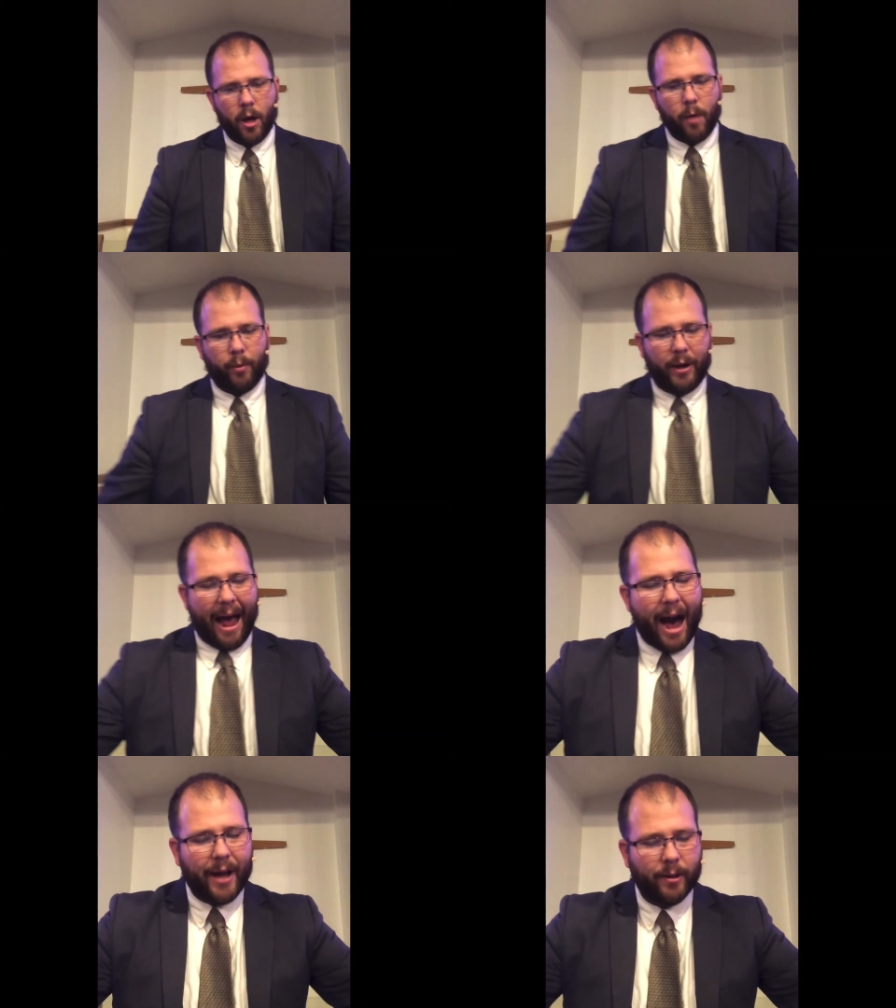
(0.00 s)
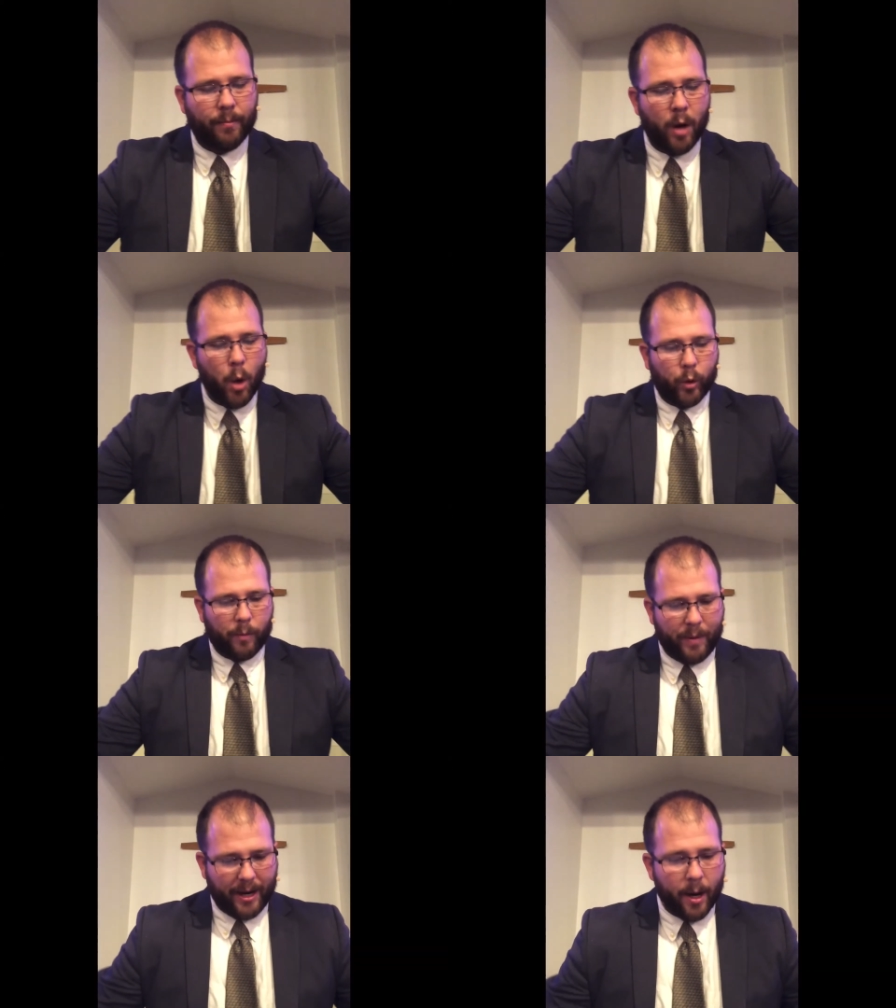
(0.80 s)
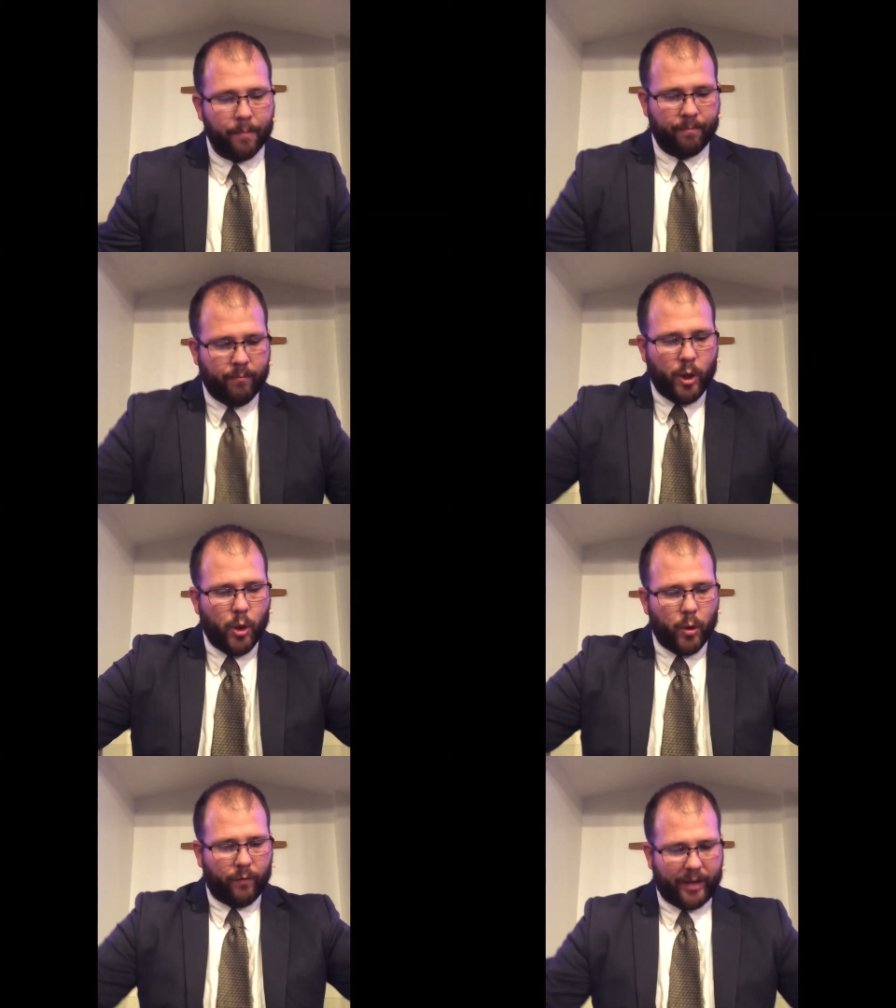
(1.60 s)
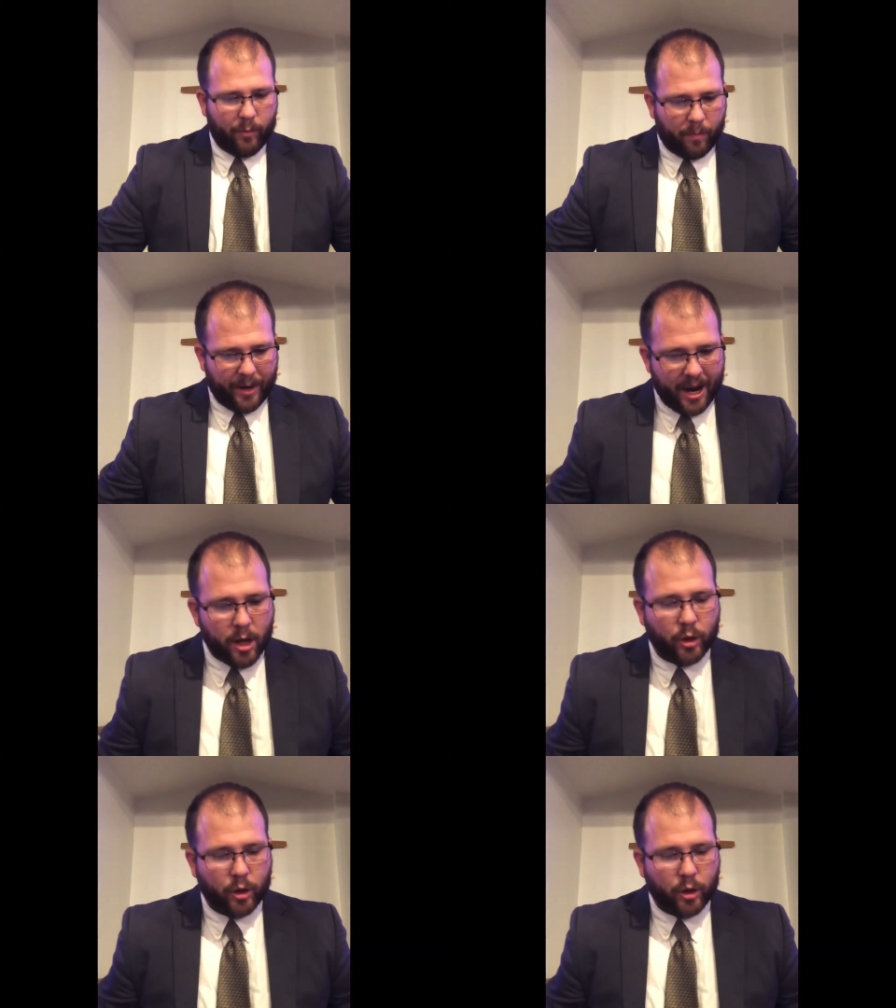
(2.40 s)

But Adam would be moved. He would be